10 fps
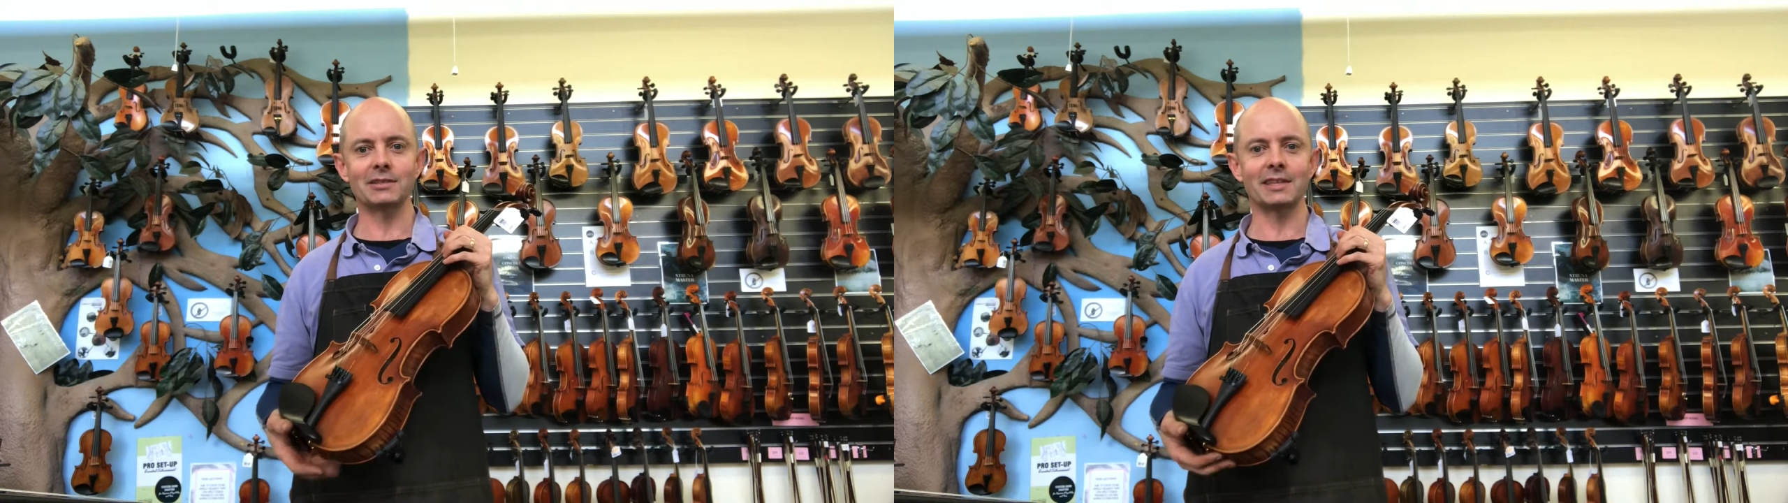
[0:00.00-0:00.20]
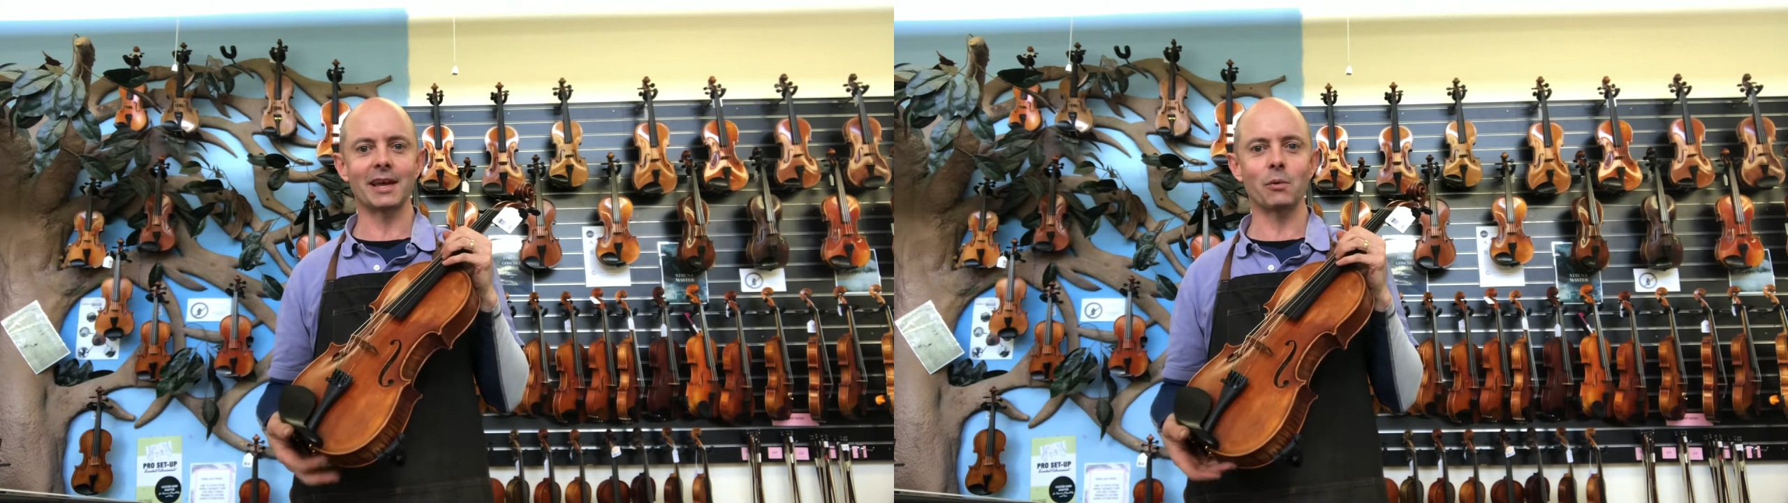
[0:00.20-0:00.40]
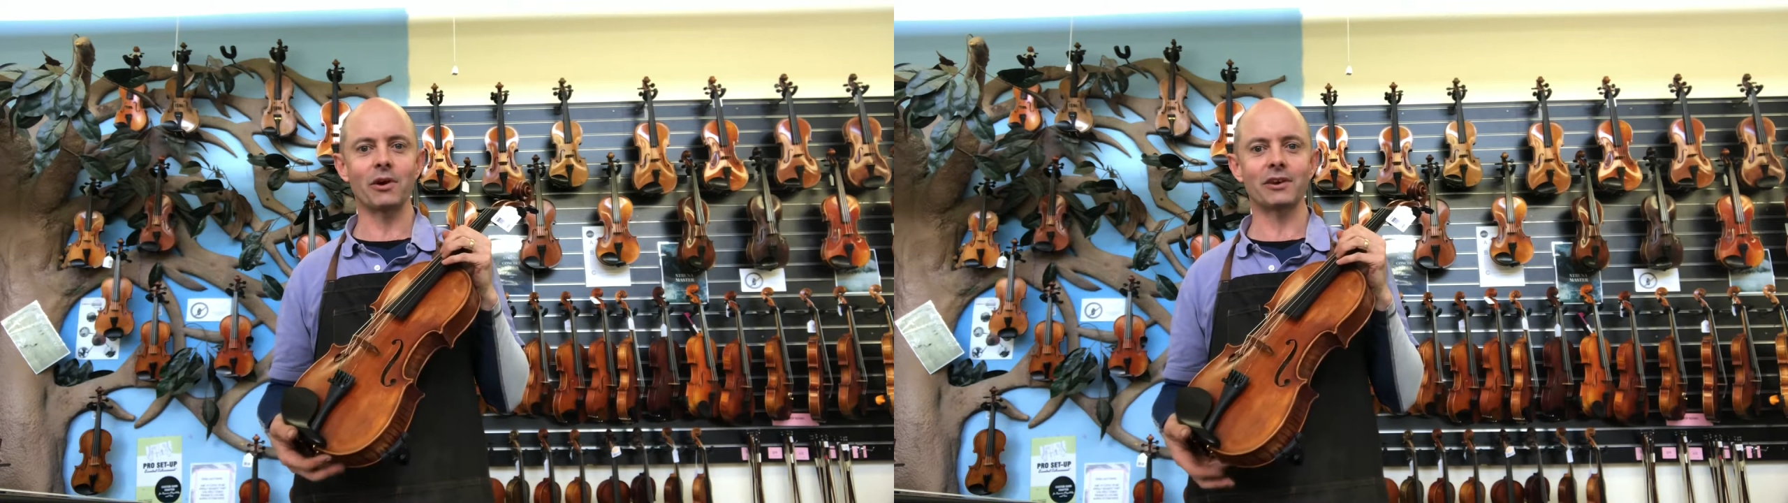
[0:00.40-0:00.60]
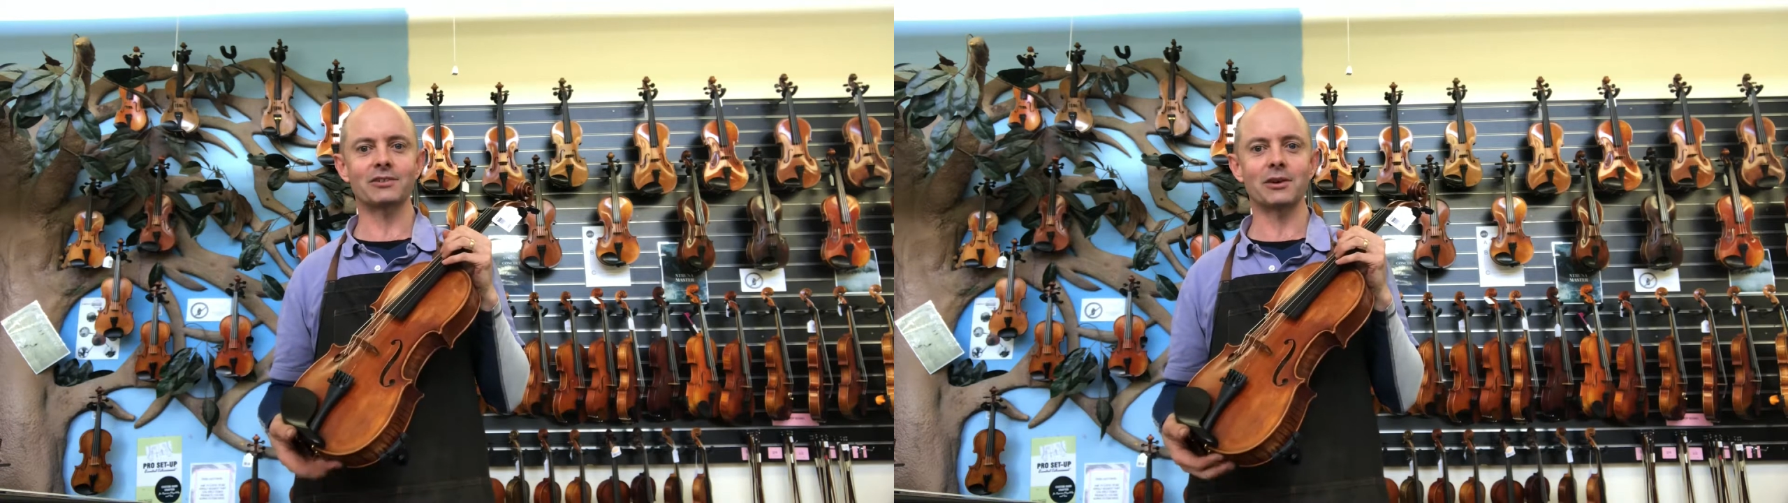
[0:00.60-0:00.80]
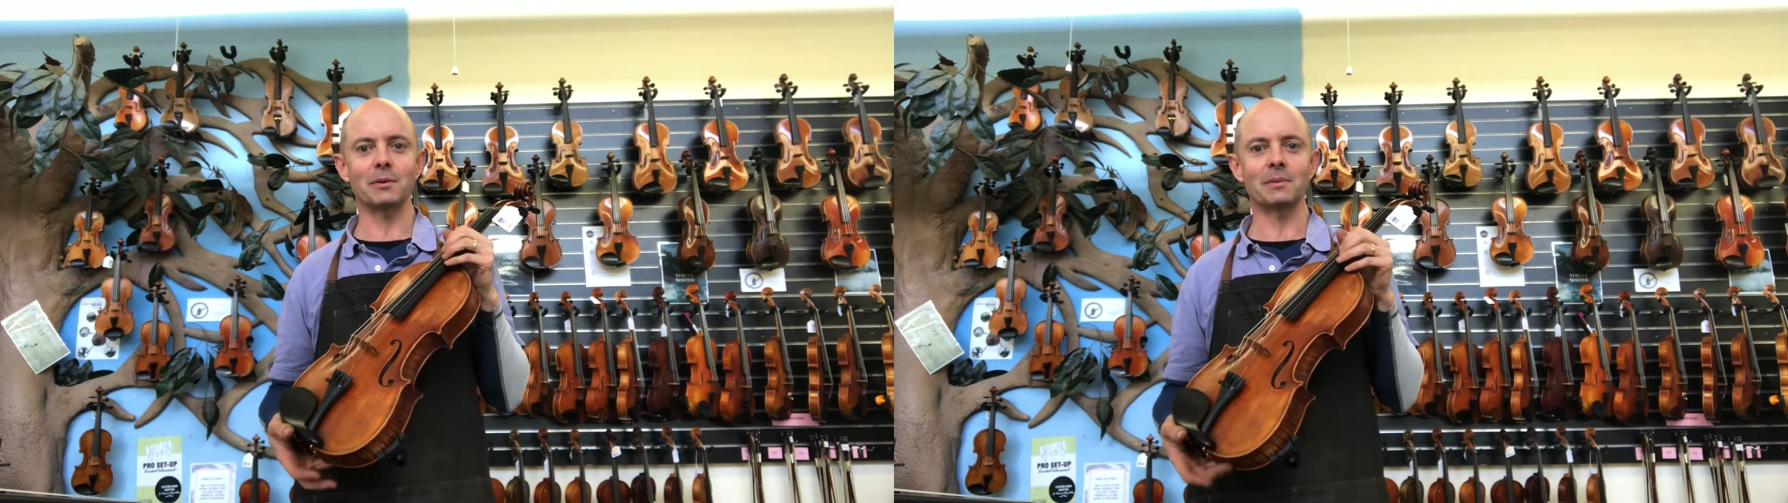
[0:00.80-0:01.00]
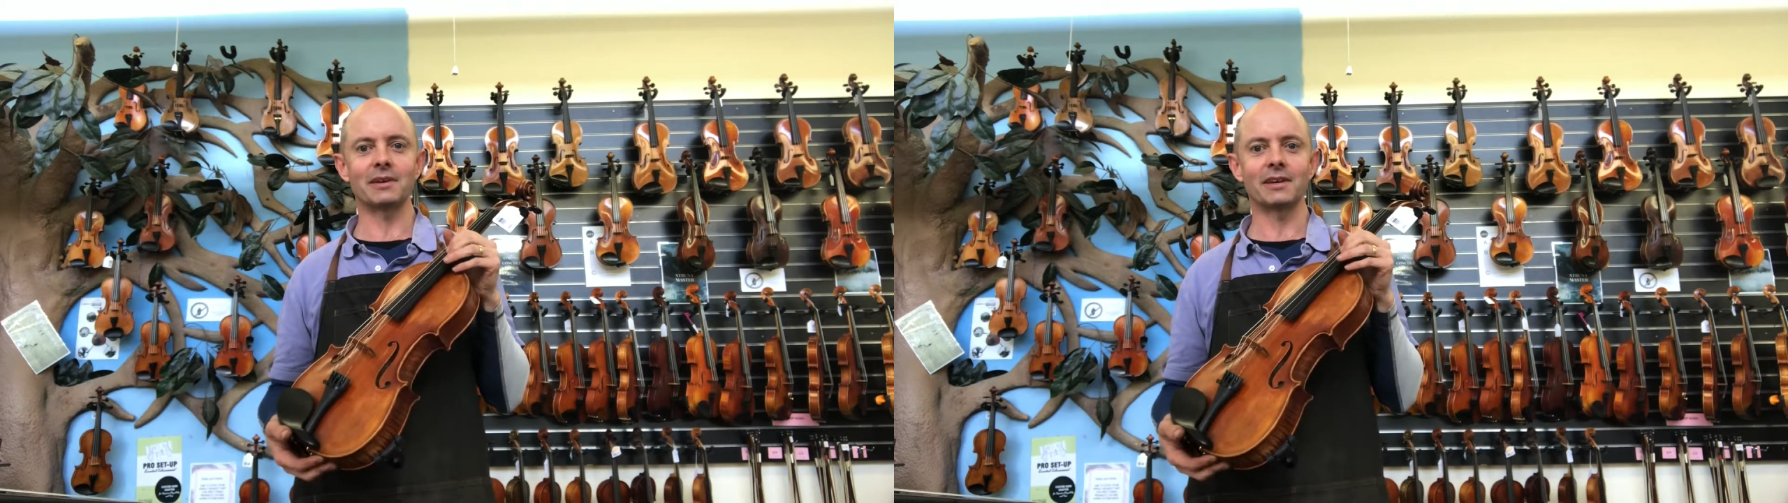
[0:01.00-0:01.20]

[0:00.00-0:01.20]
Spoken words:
in their workshop